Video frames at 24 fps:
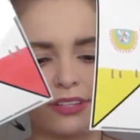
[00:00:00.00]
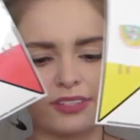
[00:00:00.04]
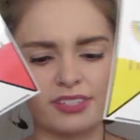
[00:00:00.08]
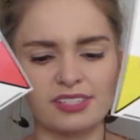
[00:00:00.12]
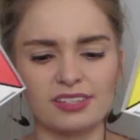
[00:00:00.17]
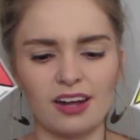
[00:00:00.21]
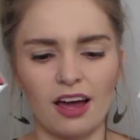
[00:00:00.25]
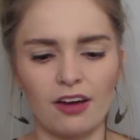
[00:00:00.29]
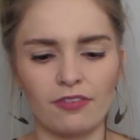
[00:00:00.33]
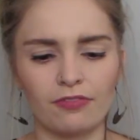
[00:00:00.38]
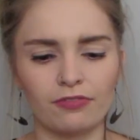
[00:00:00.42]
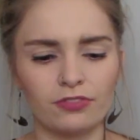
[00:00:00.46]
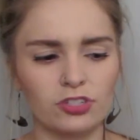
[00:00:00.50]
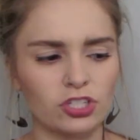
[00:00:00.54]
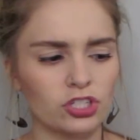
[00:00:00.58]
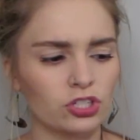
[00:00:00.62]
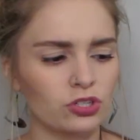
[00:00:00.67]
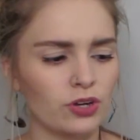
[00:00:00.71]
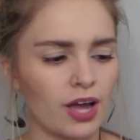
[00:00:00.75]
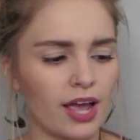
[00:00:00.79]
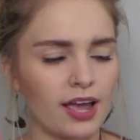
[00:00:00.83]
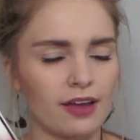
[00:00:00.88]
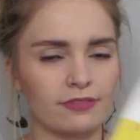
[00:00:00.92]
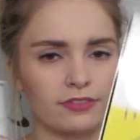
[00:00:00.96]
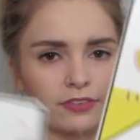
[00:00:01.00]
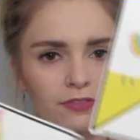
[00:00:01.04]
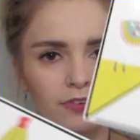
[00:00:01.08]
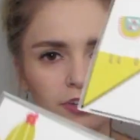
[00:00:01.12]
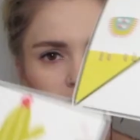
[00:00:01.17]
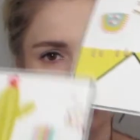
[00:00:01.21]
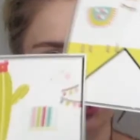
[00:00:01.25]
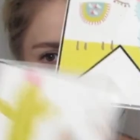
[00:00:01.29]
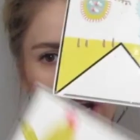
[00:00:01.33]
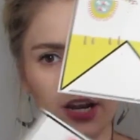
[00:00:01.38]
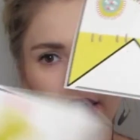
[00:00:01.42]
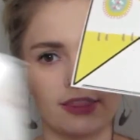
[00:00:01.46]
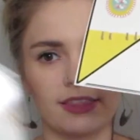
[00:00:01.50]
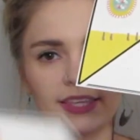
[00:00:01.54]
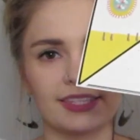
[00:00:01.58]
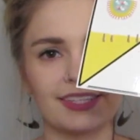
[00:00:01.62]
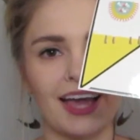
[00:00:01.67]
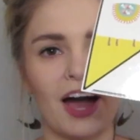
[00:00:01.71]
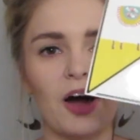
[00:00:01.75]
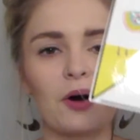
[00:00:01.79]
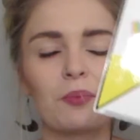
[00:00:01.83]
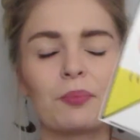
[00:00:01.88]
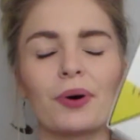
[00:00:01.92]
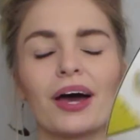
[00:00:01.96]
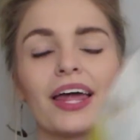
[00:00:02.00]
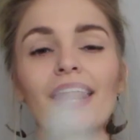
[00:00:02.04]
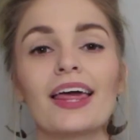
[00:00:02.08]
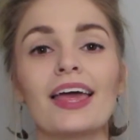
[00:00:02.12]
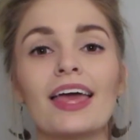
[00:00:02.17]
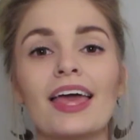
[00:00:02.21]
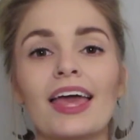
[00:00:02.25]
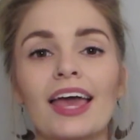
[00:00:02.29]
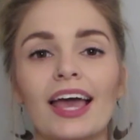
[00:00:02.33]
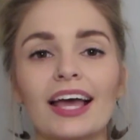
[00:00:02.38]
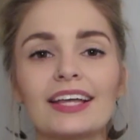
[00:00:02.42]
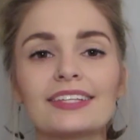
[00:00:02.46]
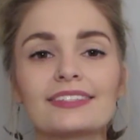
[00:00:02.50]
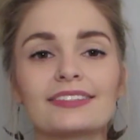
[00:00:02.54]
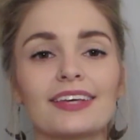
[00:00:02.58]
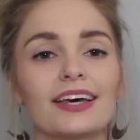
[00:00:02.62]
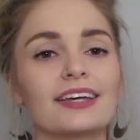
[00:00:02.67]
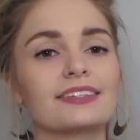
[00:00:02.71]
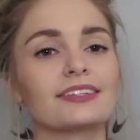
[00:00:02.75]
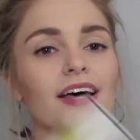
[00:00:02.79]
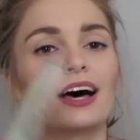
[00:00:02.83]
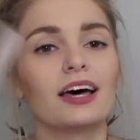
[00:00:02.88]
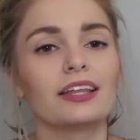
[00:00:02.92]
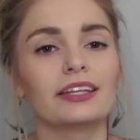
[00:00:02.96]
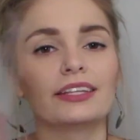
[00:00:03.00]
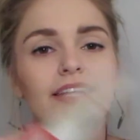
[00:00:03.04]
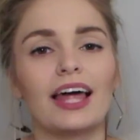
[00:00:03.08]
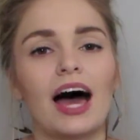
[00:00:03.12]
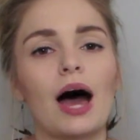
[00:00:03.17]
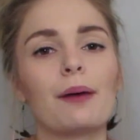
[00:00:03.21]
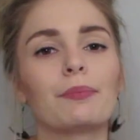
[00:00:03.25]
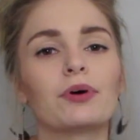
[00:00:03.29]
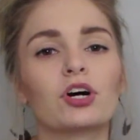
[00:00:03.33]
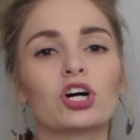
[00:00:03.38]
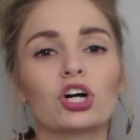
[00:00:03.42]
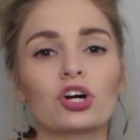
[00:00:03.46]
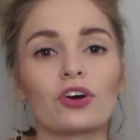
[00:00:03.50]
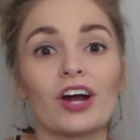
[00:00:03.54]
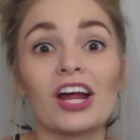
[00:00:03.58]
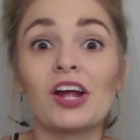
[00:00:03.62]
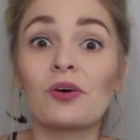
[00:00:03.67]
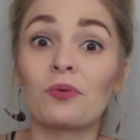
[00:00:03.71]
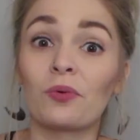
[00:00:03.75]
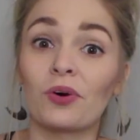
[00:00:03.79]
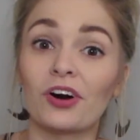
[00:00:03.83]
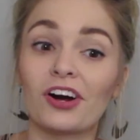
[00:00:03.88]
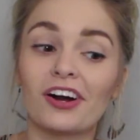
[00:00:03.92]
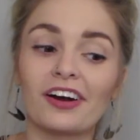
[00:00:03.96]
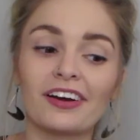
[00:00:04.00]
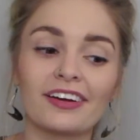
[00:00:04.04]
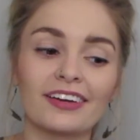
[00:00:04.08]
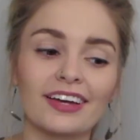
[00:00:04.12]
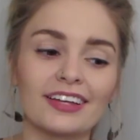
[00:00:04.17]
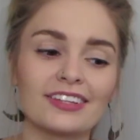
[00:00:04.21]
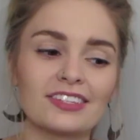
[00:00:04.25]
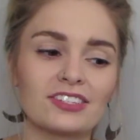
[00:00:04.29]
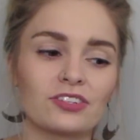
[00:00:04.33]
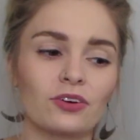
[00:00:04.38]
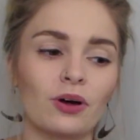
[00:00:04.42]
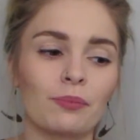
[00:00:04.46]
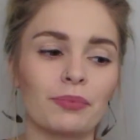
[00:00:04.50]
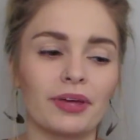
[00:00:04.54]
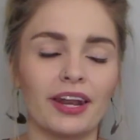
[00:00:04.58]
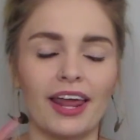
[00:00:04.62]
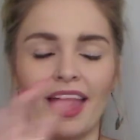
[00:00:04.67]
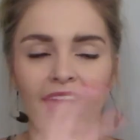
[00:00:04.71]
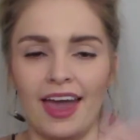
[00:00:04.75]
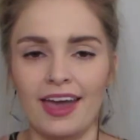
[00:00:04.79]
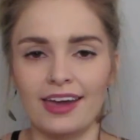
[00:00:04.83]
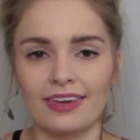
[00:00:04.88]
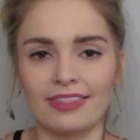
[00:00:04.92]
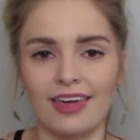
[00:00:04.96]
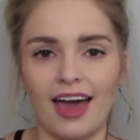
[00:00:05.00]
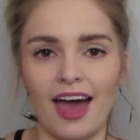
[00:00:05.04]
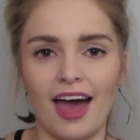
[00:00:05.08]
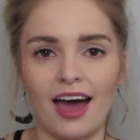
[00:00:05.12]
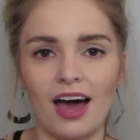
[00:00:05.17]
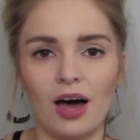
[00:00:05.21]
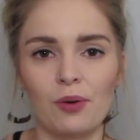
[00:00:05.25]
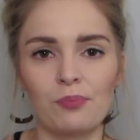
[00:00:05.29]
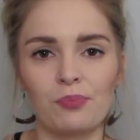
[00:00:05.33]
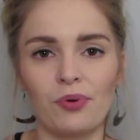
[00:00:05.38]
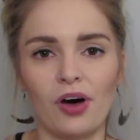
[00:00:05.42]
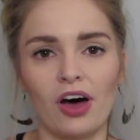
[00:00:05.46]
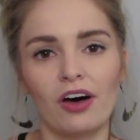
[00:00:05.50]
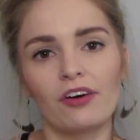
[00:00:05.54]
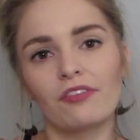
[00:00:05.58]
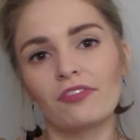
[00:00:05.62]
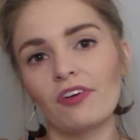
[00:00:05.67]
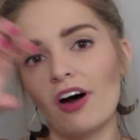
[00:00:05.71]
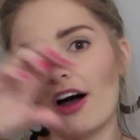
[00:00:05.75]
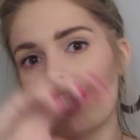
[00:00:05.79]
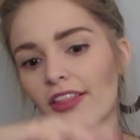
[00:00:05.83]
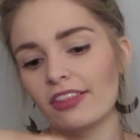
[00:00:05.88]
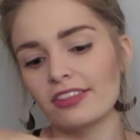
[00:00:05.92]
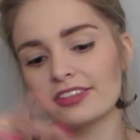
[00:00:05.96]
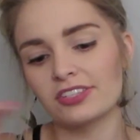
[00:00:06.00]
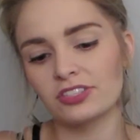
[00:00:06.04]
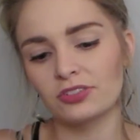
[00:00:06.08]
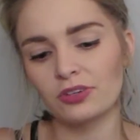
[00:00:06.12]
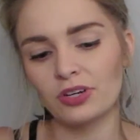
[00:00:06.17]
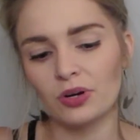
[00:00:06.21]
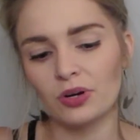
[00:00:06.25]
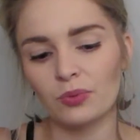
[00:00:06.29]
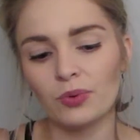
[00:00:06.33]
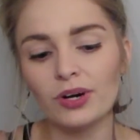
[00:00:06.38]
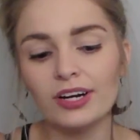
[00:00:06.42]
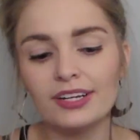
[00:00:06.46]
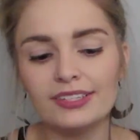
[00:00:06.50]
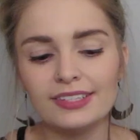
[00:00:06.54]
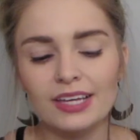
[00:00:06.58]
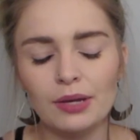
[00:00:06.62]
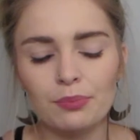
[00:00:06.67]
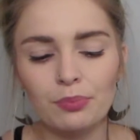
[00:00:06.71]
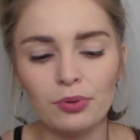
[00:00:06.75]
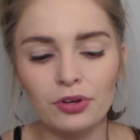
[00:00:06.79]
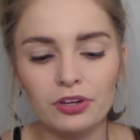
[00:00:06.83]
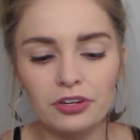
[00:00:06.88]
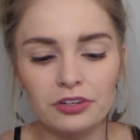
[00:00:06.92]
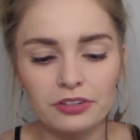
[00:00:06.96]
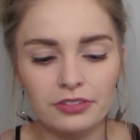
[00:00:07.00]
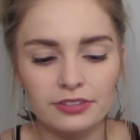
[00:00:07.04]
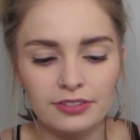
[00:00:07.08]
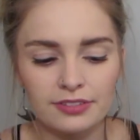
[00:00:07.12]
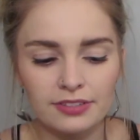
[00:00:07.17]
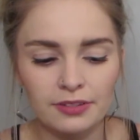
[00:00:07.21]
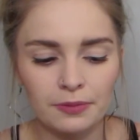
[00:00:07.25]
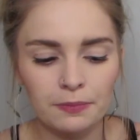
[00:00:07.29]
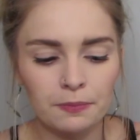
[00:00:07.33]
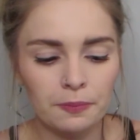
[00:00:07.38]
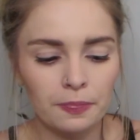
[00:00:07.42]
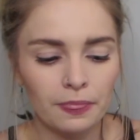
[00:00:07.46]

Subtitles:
and stuff too. I have to finish cutting these out, but it says a llama great work, and so I'm gonna hang that above all the student work samples.